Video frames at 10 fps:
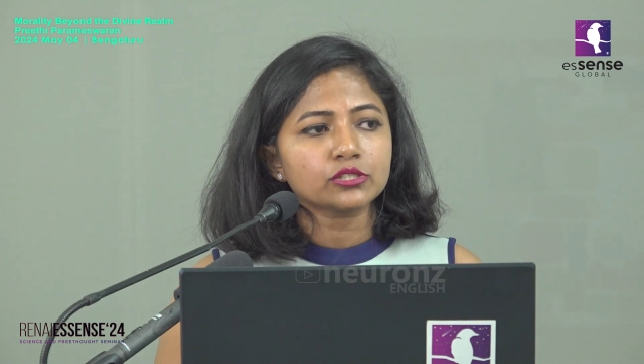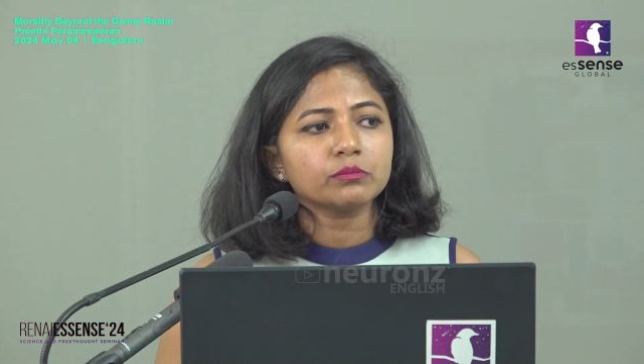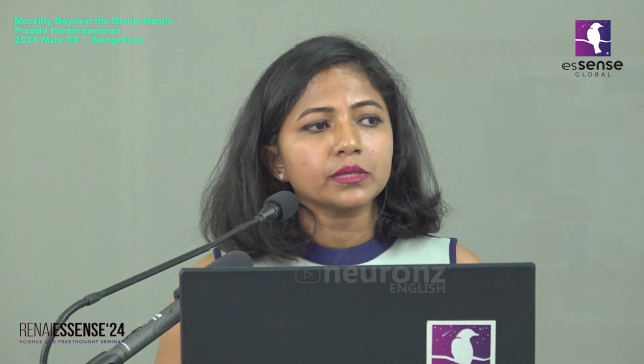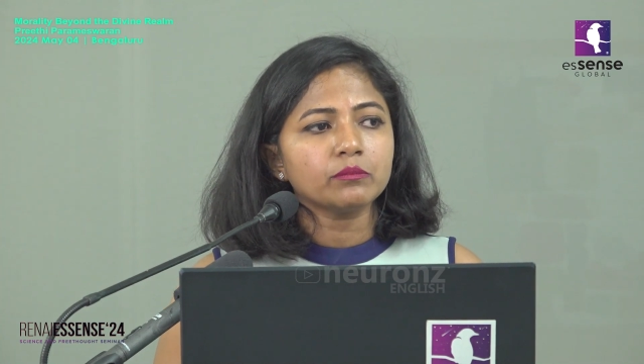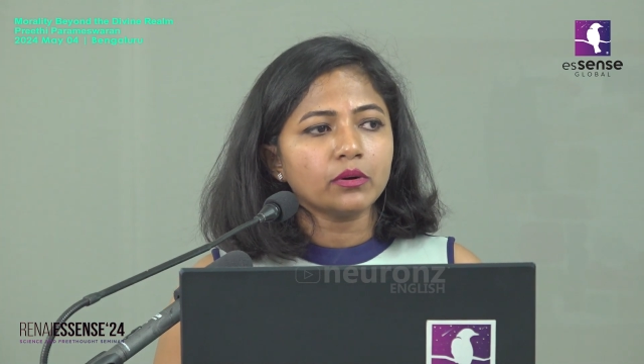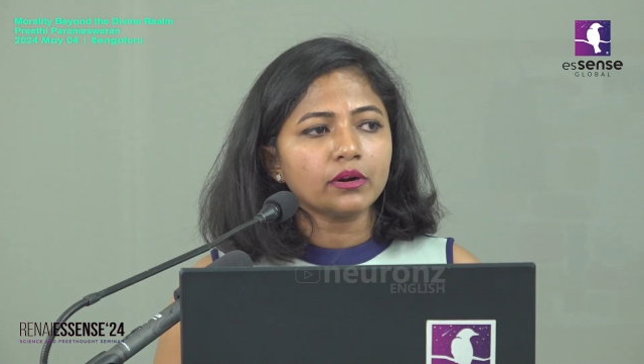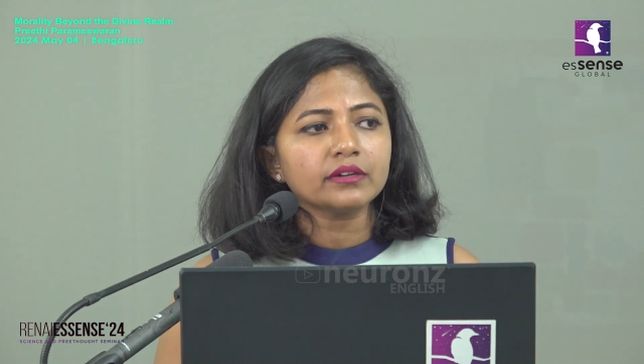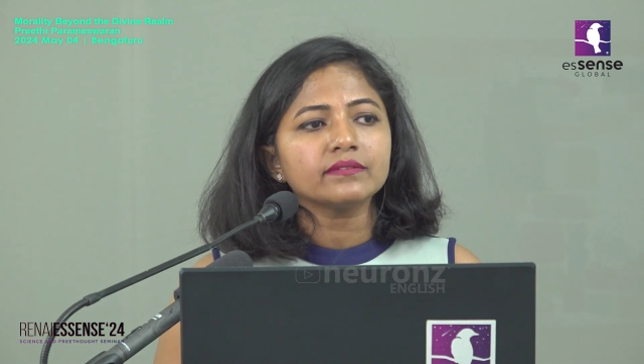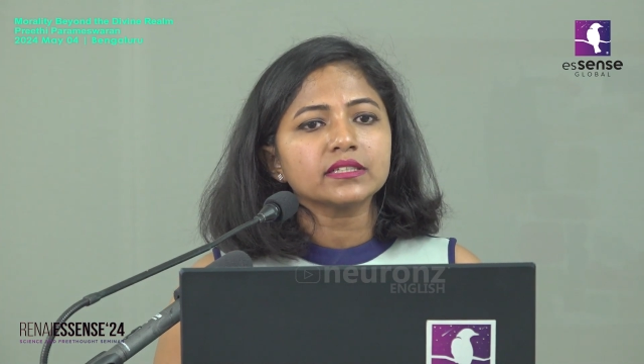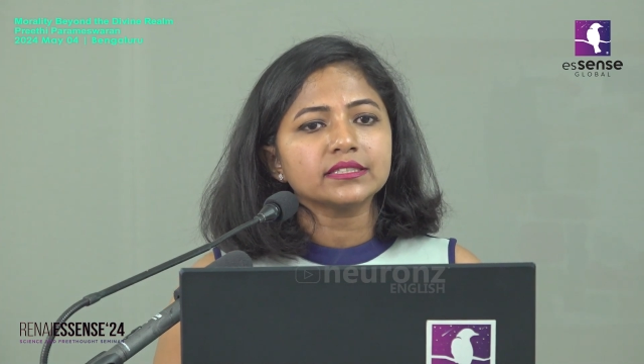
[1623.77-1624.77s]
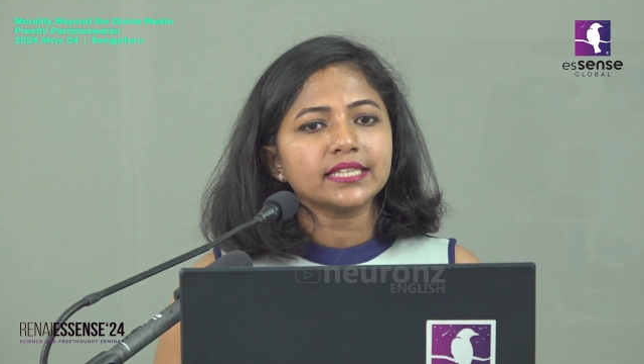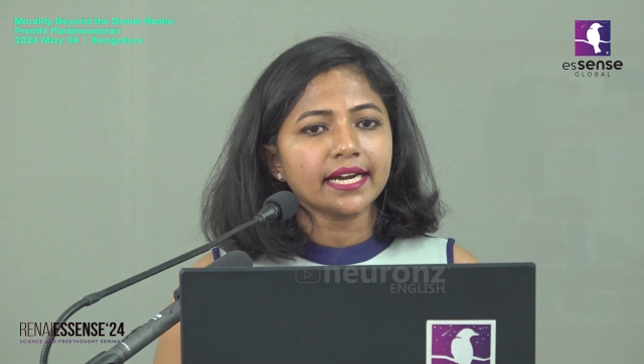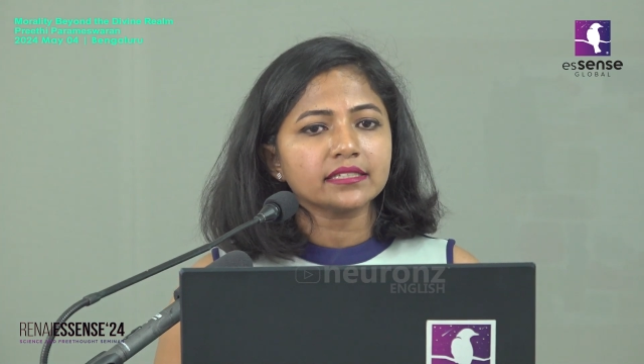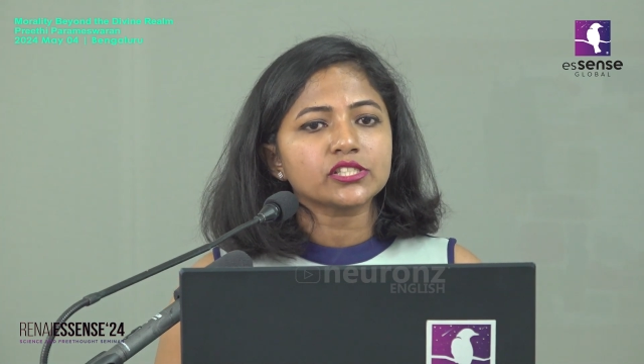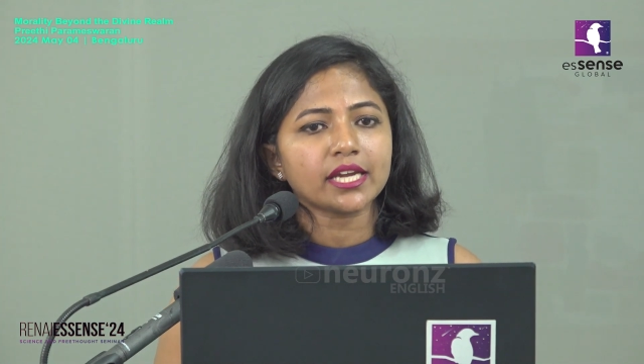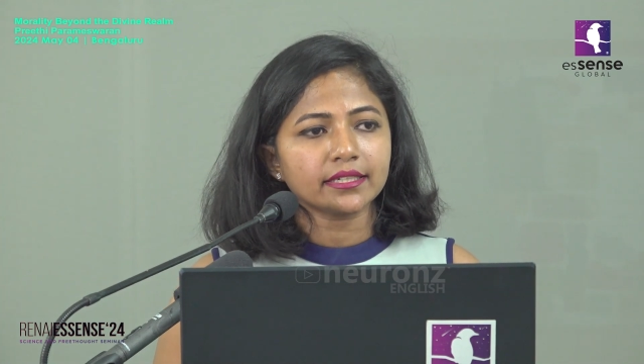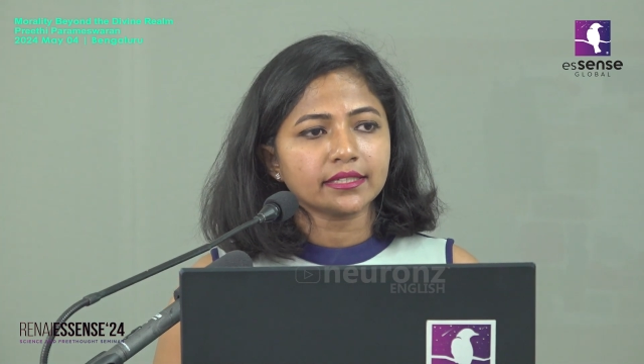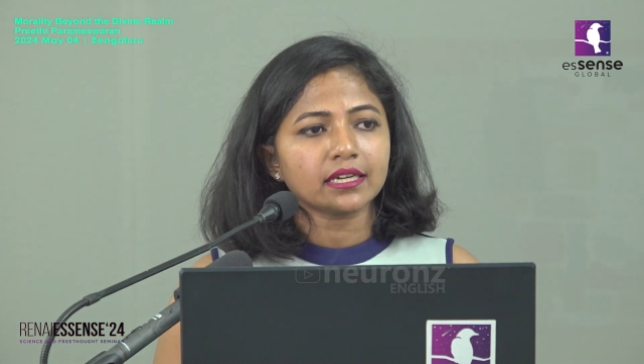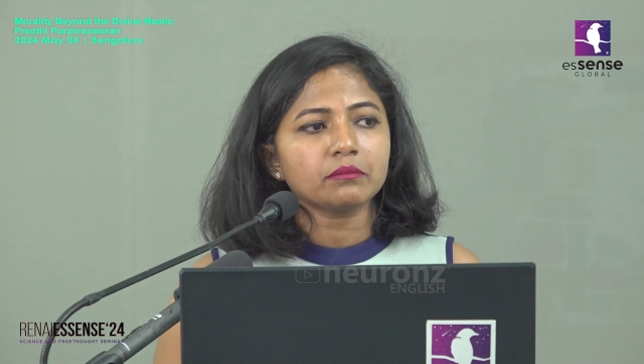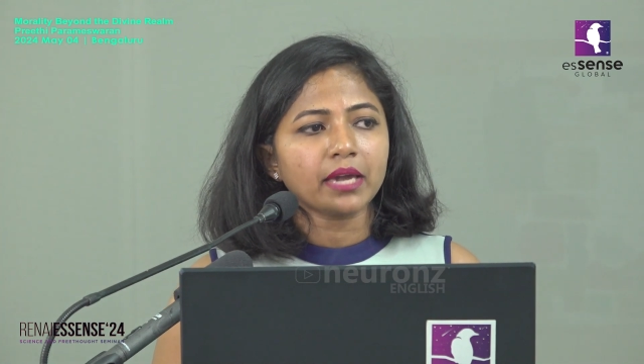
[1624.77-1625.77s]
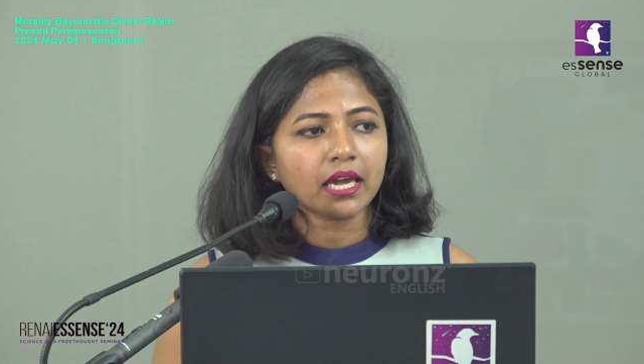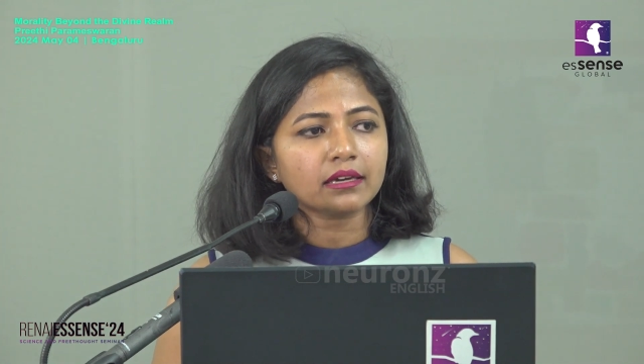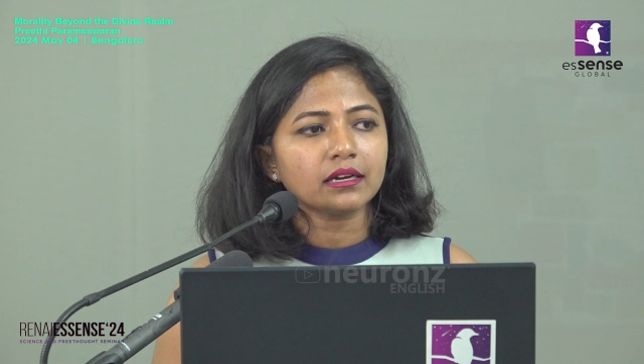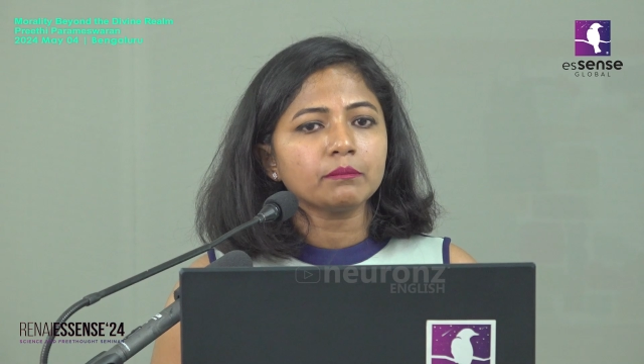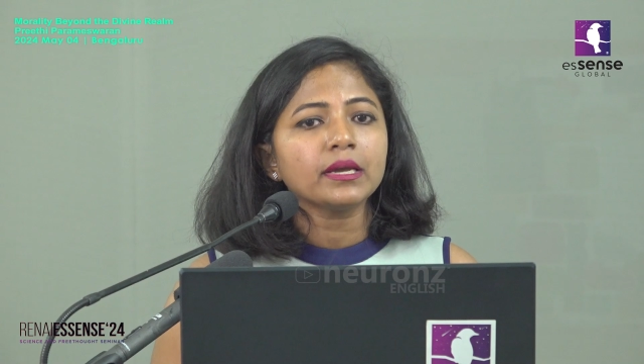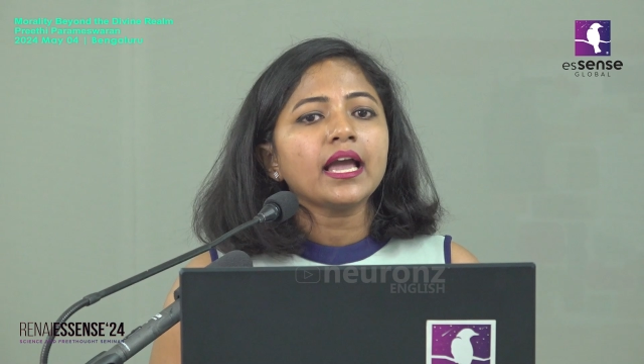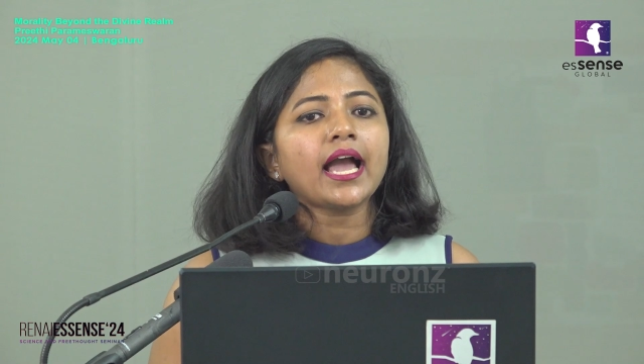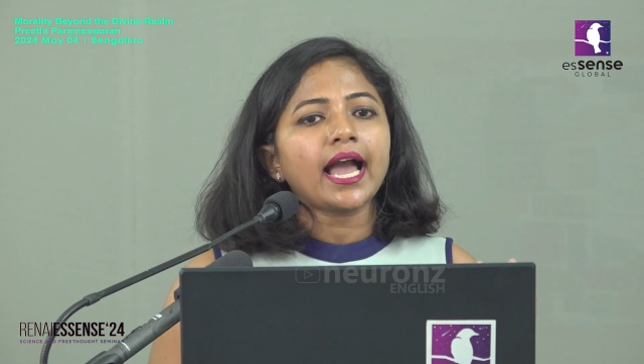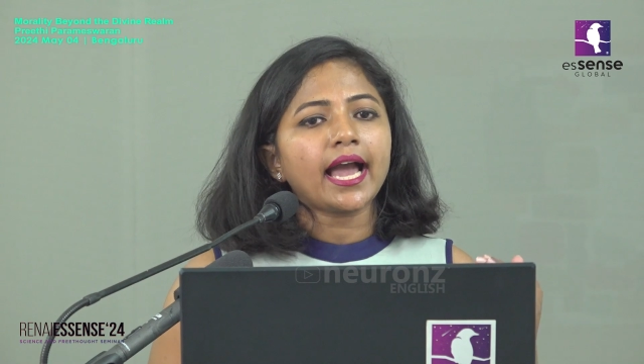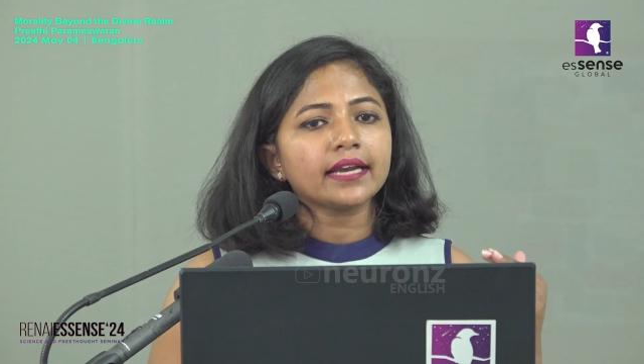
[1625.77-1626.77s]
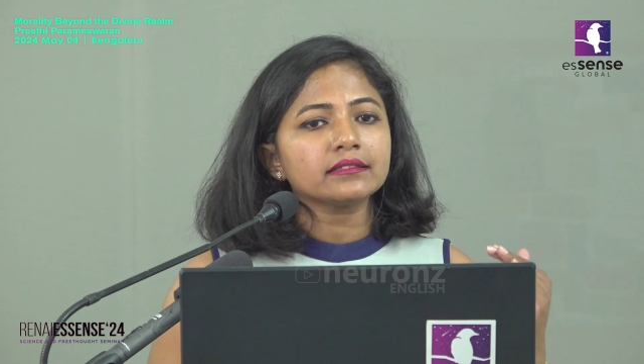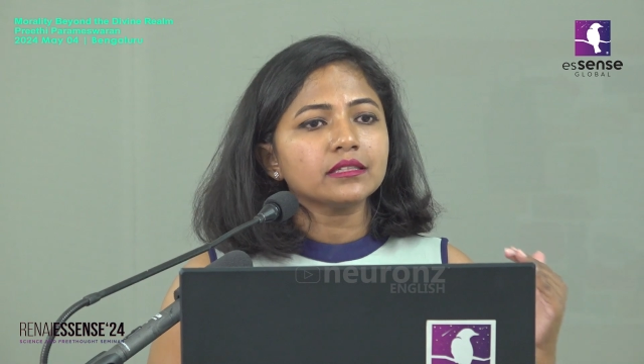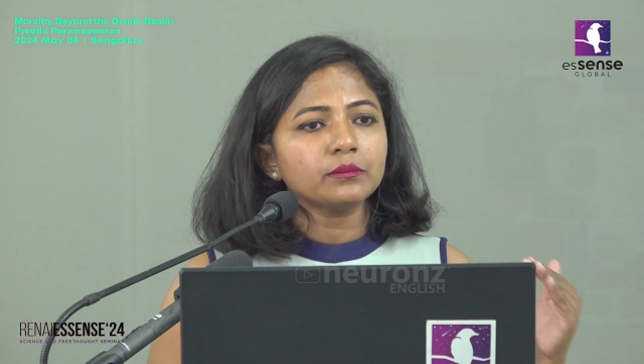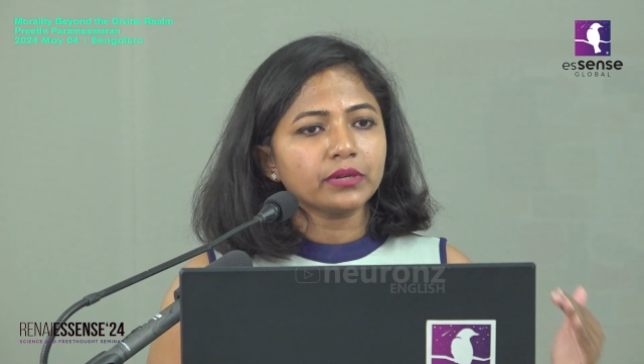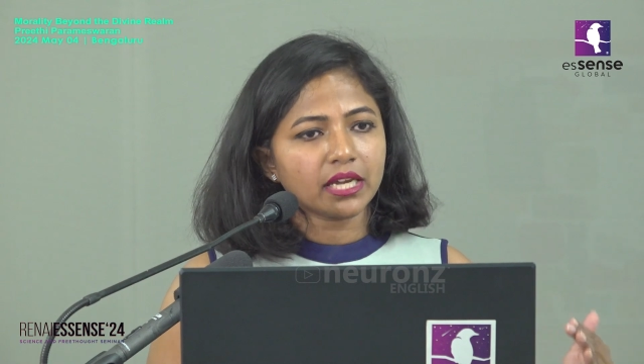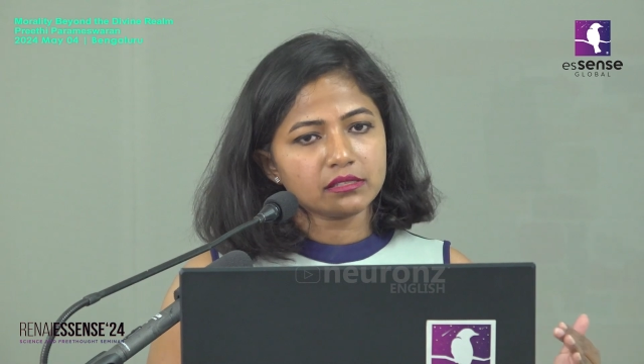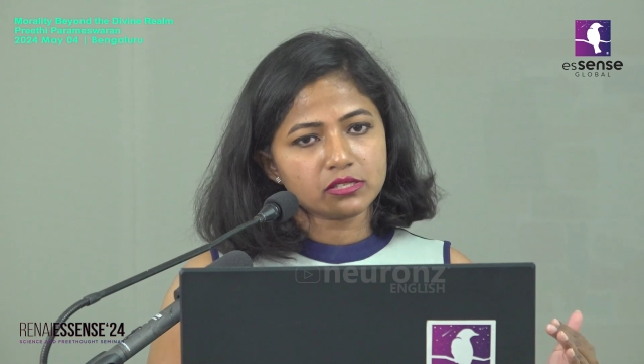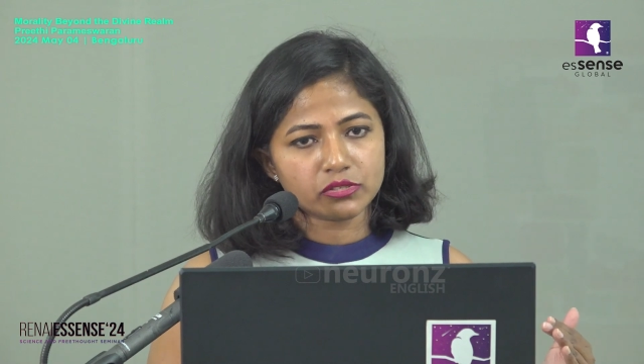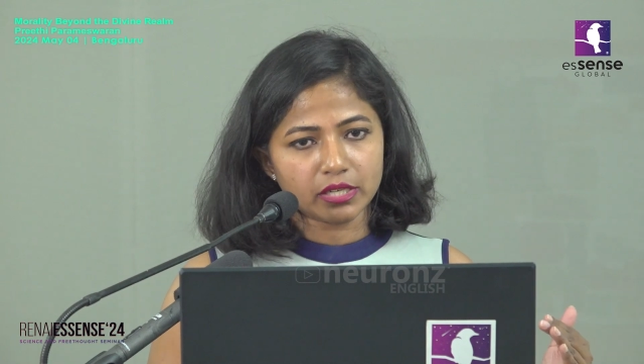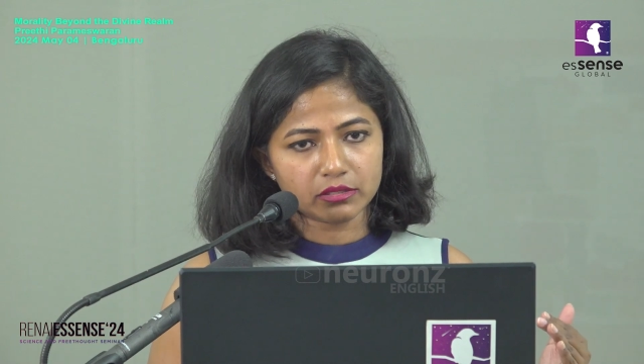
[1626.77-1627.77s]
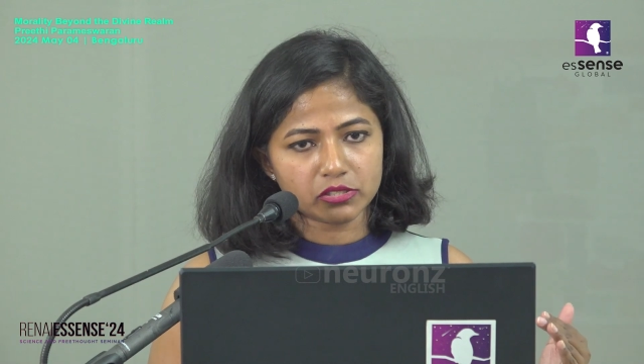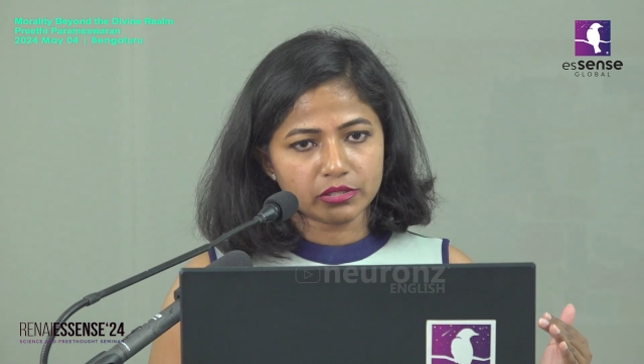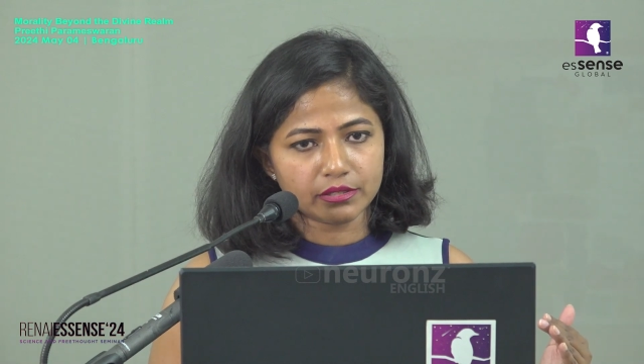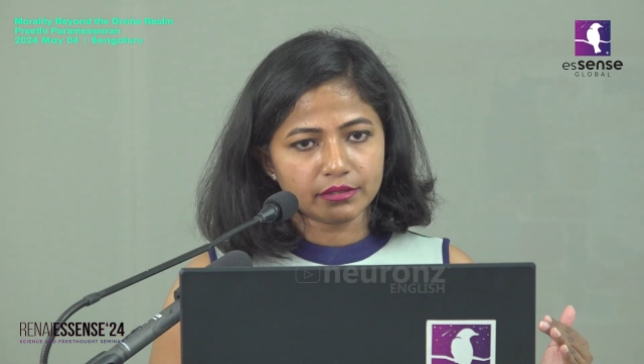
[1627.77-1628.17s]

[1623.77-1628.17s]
to be born with that genetic makeup and the brain structure.